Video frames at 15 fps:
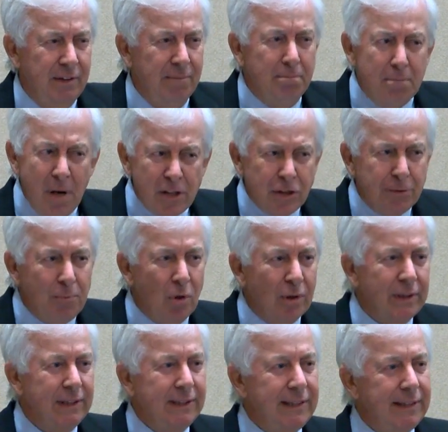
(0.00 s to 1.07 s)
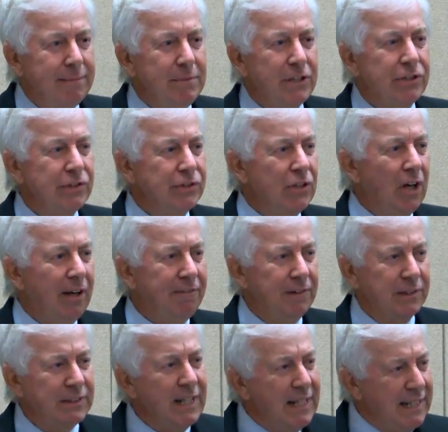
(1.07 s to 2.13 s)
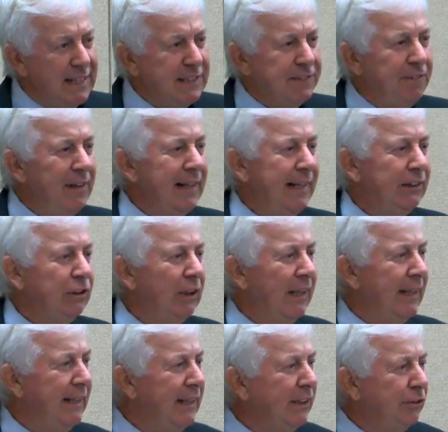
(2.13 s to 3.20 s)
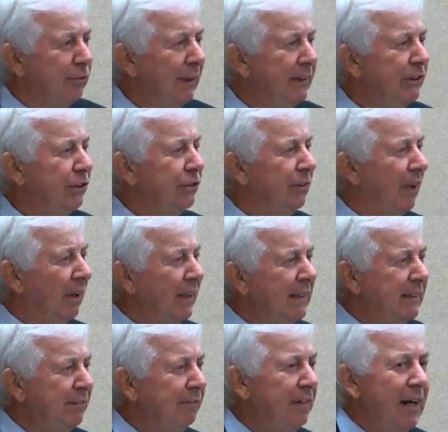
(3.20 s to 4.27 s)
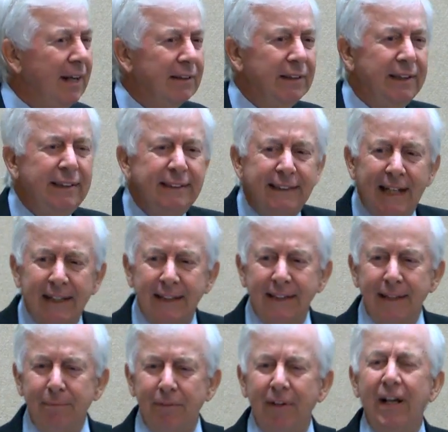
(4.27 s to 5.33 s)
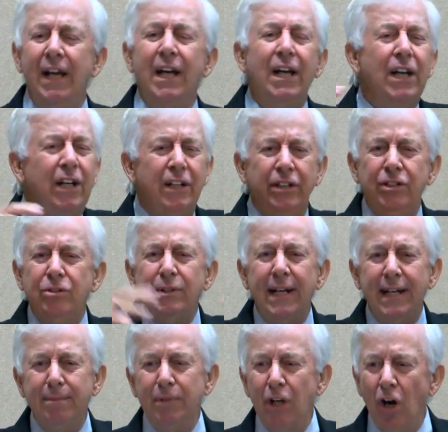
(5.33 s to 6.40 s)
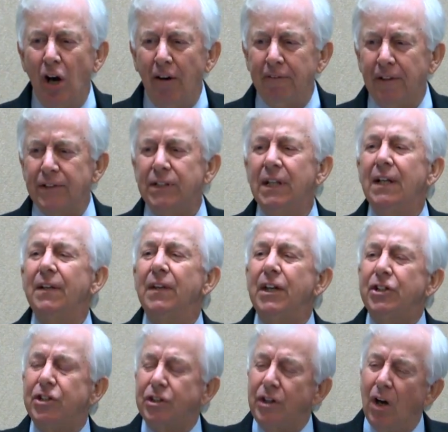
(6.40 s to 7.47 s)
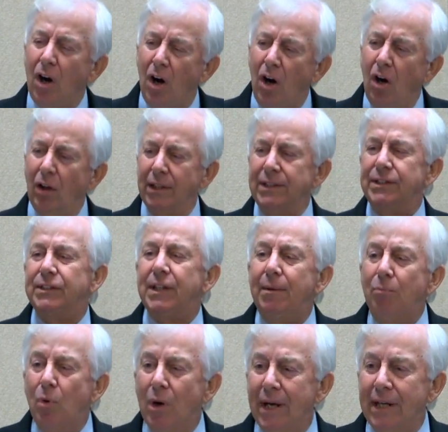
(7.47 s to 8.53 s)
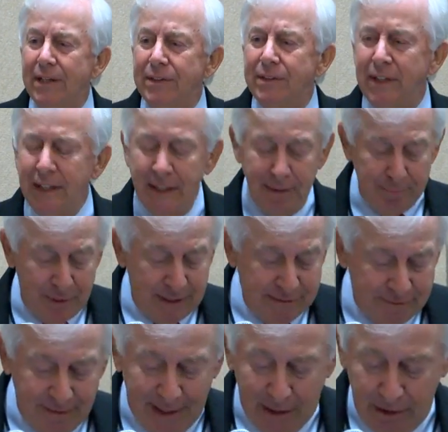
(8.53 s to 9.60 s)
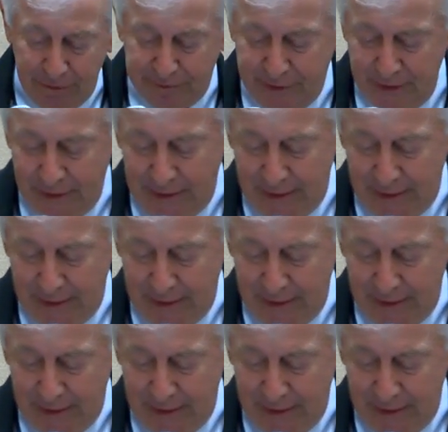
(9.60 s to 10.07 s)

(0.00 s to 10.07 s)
Much more than the admissions office. It's financial aid, it's registrar, it's a faculty, it's academic. You name the office, they should all in some ways be involved